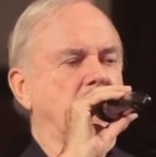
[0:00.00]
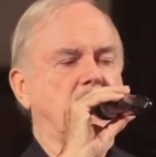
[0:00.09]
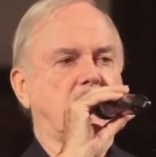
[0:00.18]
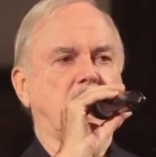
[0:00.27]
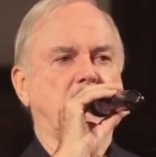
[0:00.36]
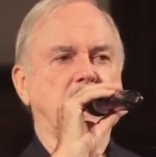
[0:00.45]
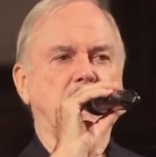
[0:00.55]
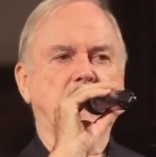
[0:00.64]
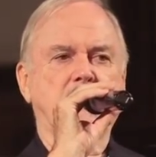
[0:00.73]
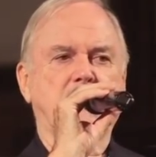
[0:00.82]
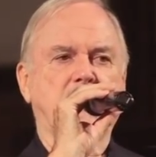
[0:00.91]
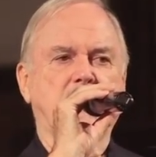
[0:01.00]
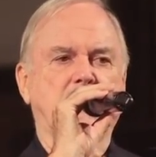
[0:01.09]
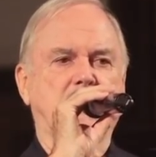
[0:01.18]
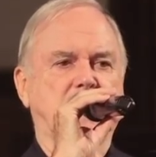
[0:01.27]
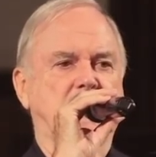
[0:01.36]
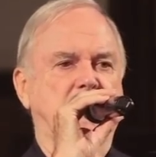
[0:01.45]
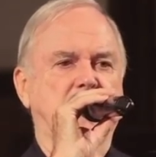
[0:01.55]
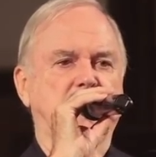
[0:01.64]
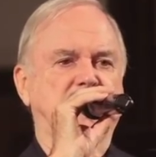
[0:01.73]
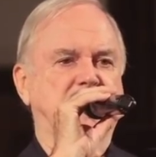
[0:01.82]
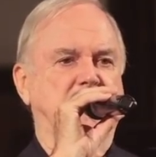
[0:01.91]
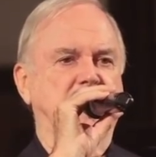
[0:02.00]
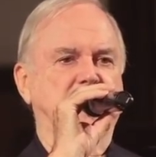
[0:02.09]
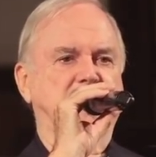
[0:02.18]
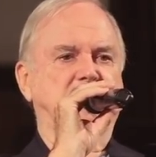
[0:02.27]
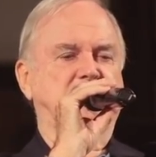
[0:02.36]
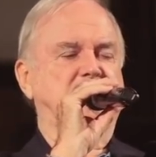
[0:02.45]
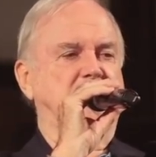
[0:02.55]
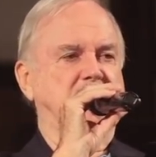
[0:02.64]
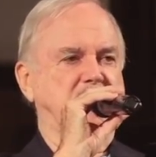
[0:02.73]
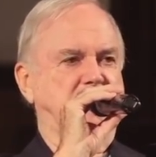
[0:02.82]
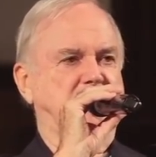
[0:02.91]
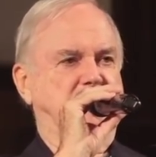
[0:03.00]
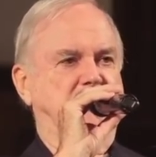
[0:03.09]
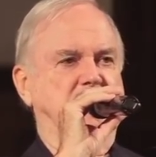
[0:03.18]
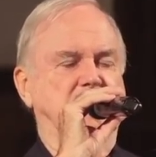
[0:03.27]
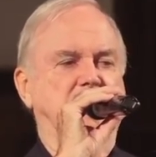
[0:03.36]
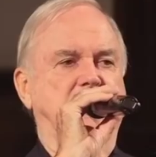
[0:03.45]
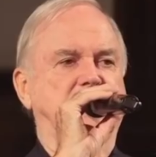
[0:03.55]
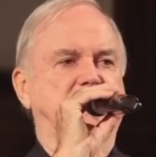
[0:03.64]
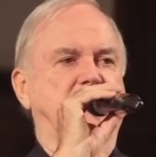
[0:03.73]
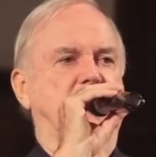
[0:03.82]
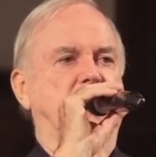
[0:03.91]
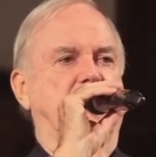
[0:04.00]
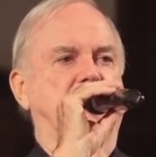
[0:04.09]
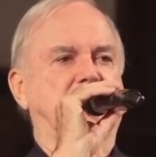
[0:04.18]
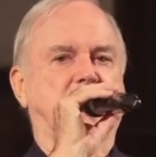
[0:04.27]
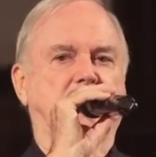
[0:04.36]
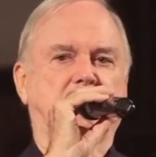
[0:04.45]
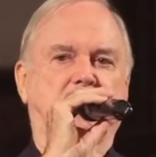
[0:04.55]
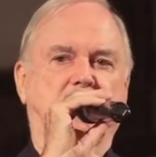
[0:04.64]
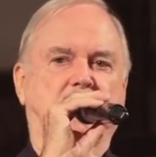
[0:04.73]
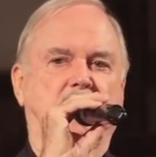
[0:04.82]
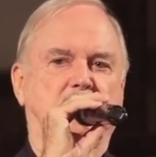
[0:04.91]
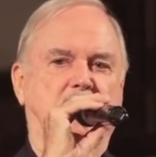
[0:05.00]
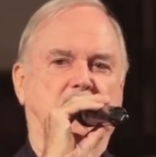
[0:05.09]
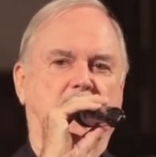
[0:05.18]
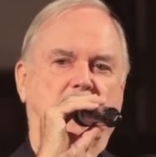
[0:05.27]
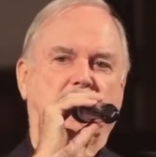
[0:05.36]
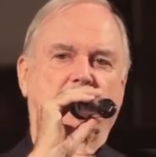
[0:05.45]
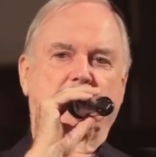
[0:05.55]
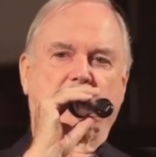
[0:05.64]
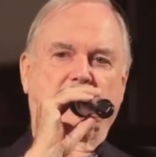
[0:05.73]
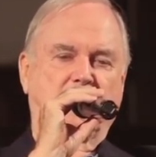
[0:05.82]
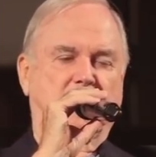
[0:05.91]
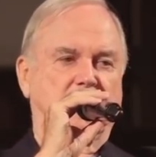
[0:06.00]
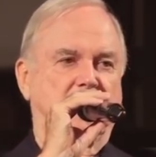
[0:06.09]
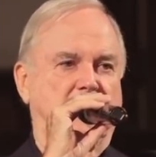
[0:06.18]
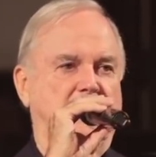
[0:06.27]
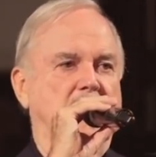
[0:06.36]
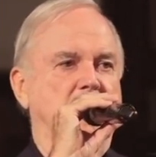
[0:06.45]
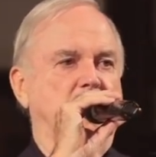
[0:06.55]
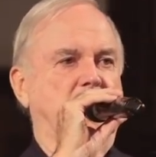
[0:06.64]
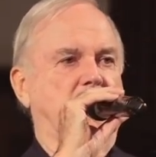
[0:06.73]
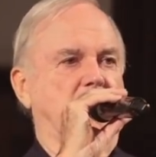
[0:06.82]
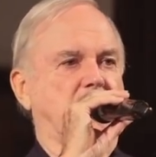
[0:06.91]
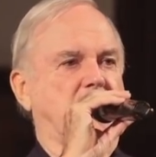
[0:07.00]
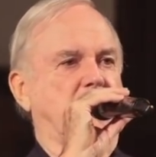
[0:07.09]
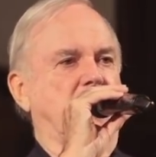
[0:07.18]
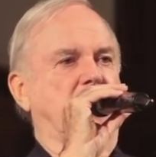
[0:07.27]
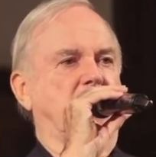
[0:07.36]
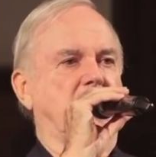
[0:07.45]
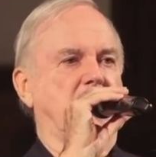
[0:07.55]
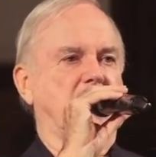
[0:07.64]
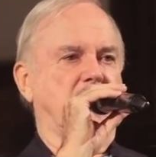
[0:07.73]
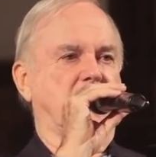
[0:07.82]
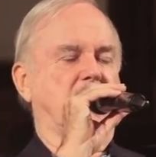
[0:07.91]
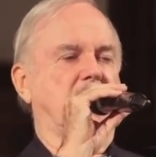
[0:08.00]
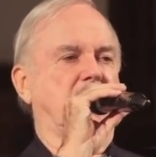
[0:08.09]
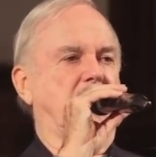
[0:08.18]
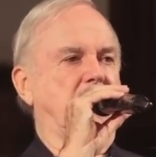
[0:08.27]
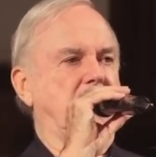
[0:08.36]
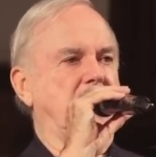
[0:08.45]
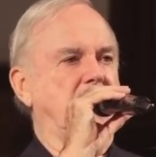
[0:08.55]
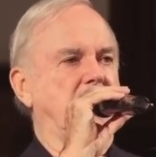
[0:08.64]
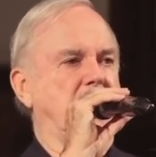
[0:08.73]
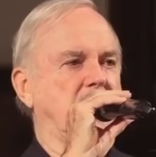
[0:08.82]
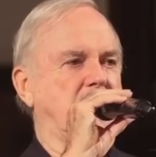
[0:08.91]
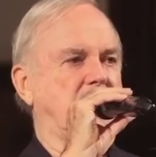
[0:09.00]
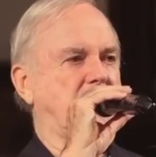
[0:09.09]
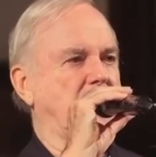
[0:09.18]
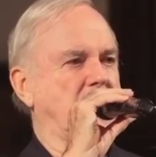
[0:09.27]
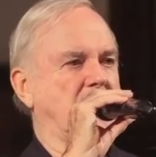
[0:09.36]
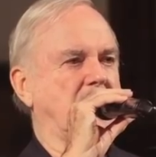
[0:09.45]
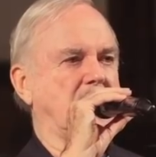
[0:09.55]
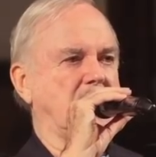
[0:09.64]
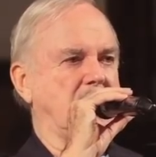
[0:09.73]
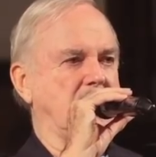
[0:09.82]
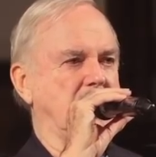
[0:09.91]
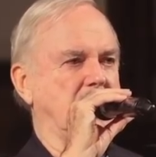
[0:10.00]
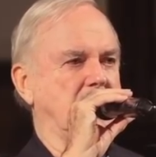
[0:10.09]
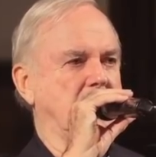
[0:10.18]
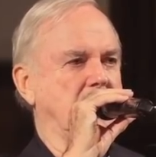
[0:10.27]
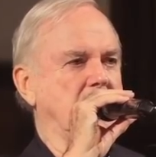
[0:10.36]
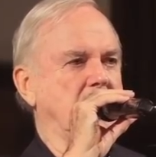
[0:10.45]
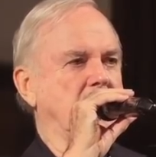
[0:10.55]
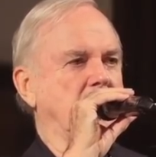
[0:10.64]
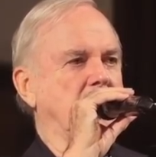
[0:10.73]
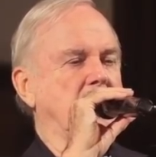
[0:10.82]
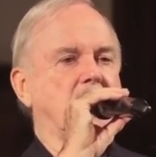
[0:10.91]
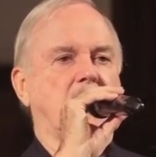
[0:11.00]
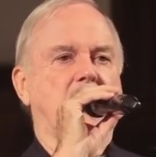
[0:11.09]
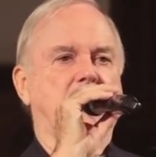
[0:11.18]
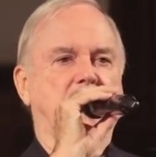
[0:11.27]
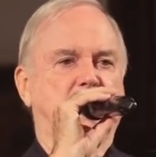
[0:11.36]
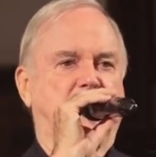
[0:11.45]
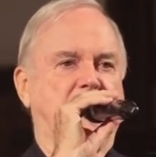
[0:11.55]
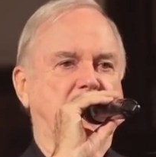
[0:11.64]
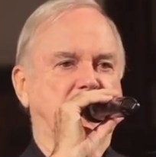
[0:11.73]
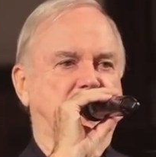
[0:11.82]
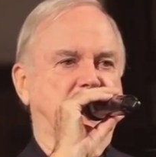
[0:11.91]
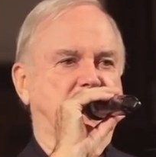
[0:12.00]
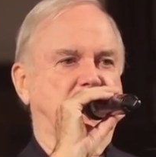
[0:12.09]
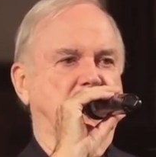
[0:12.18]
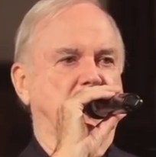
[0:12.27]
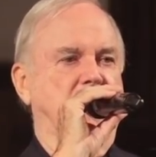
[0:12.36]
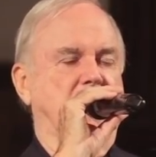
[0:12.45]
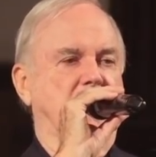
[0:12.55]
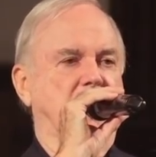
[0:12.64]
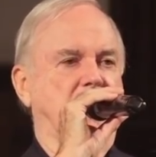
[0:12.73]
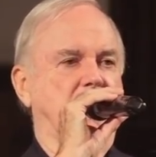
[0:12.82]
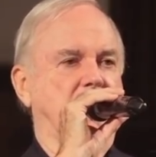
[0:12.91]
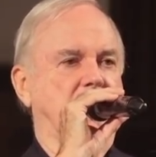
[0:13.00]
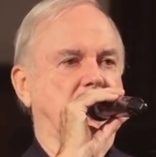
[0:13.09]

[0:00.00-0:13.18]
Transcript: You see, you never heard them say, this tastes good. They'd say, oh, let's go to the Copper Kettle restaurant because the linen is so clean and the plates are so hot.